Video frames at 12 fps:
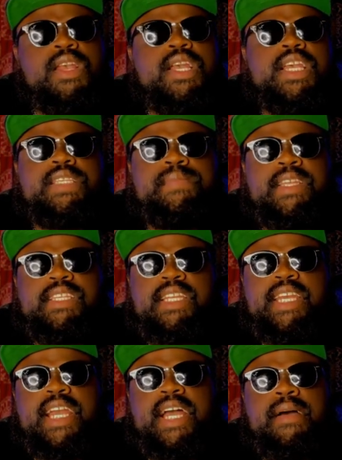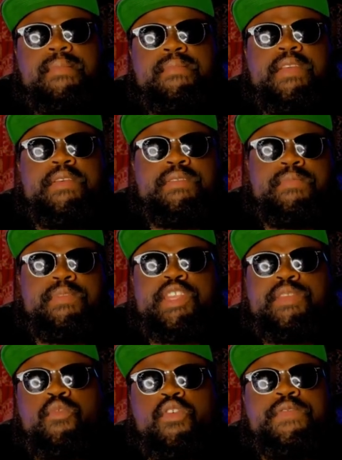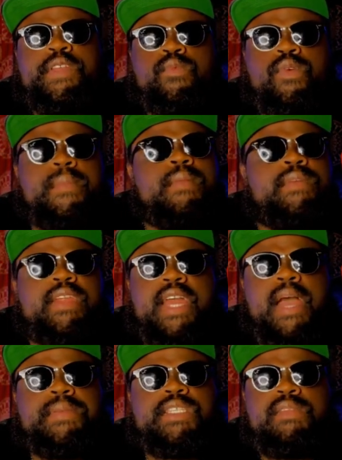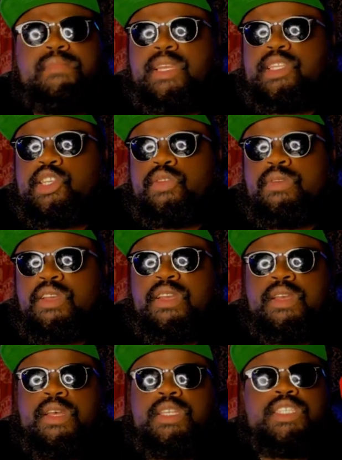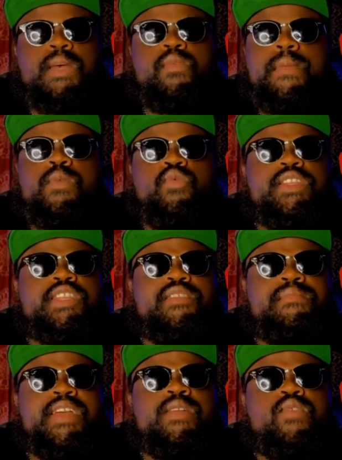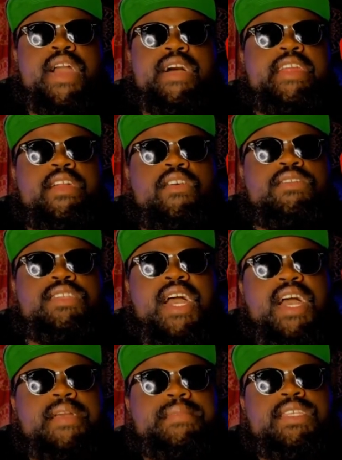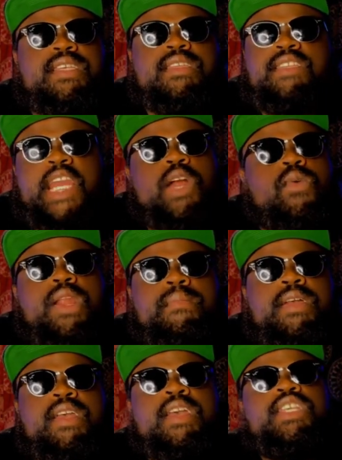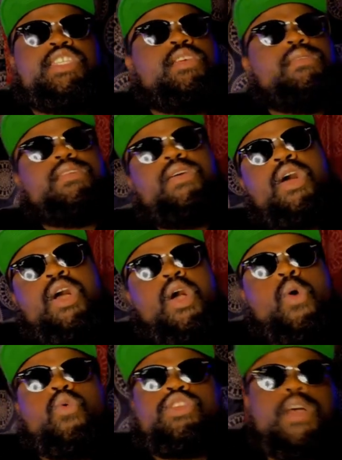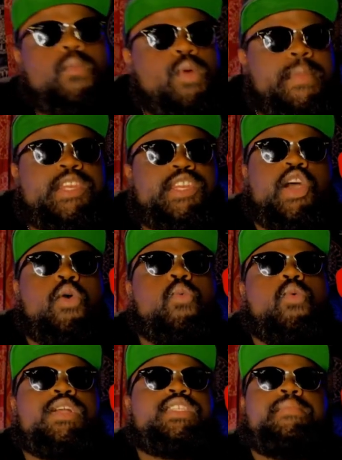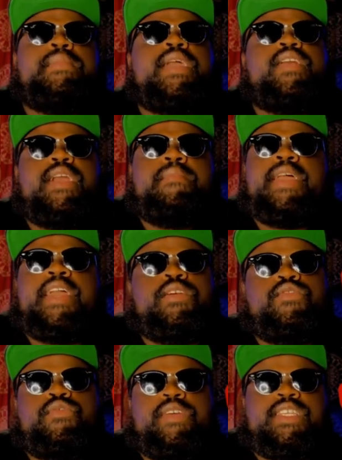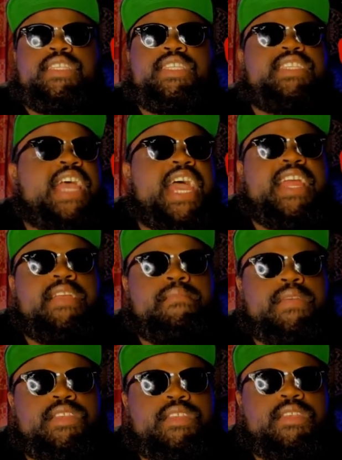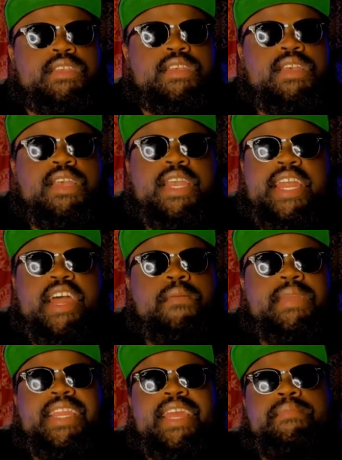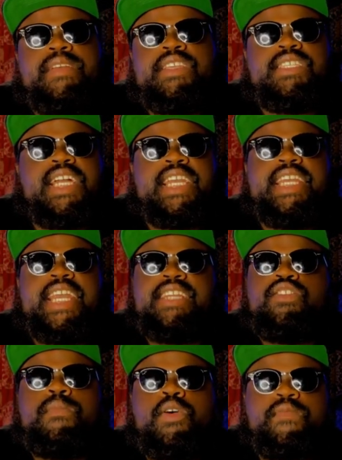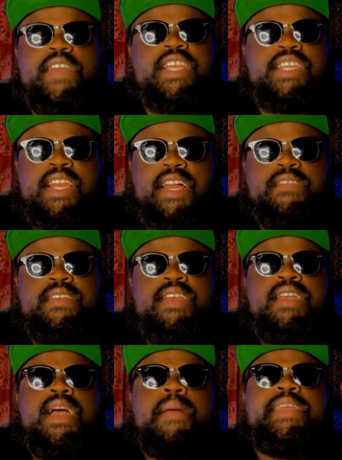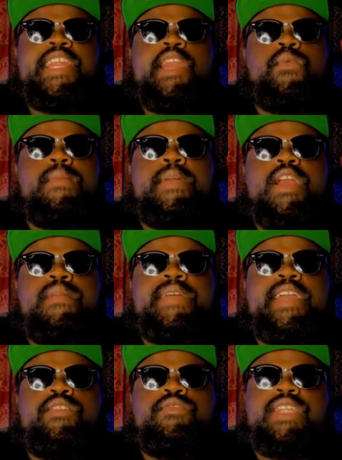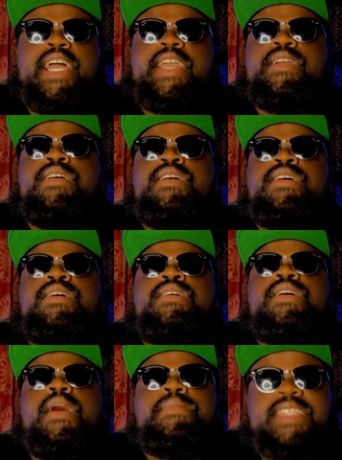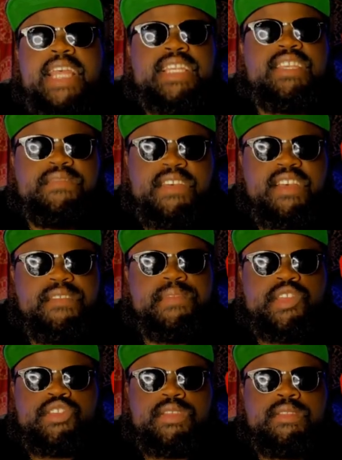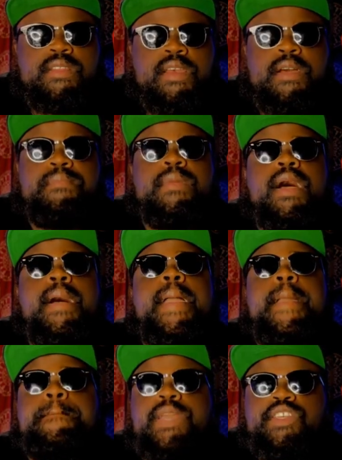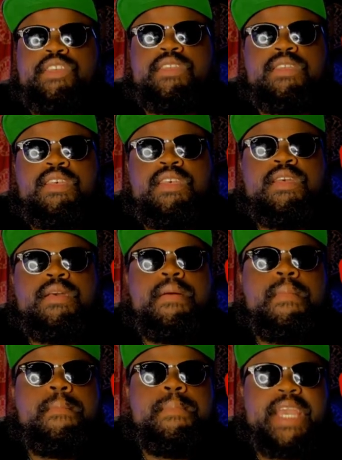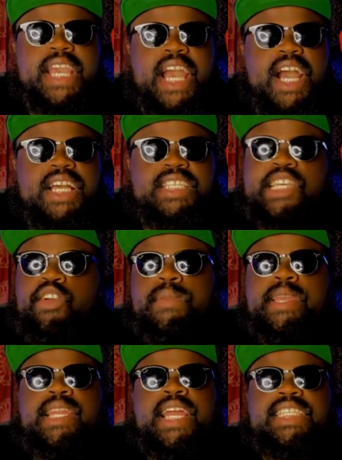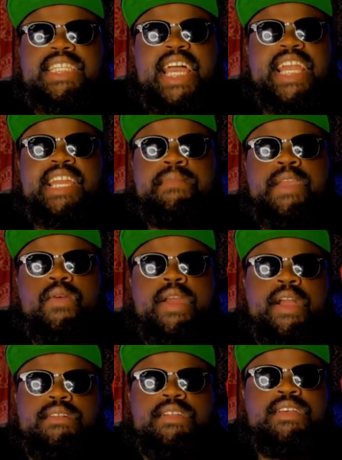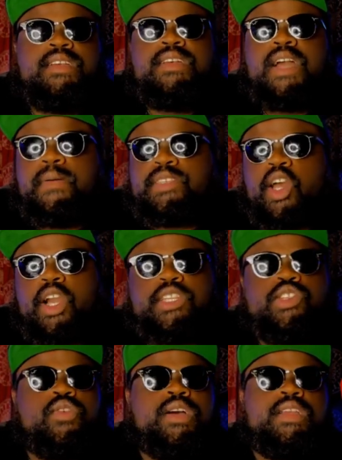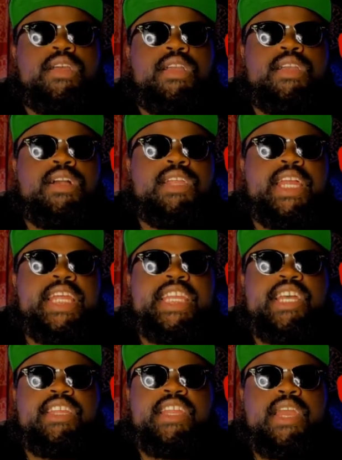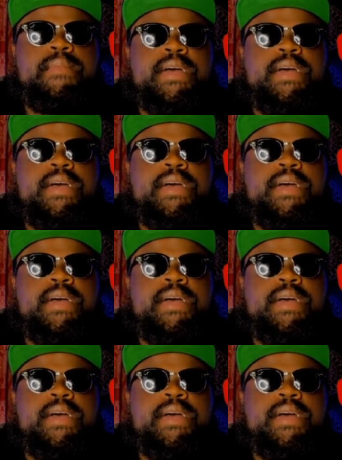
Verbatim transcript: especially, uh, it's, it's more for the women, but it happens to men too. Some women want their men around at all times. They don't want them. So well, some women don't want to marry a man who is that ambitious. And I don't mean ambitious like he has no motivation in life. I mean, they don't want to marry a man who's like obsessive ambition, uh, ambitious because he'll be less likely to be around. I was talking to a, a young lady the other day about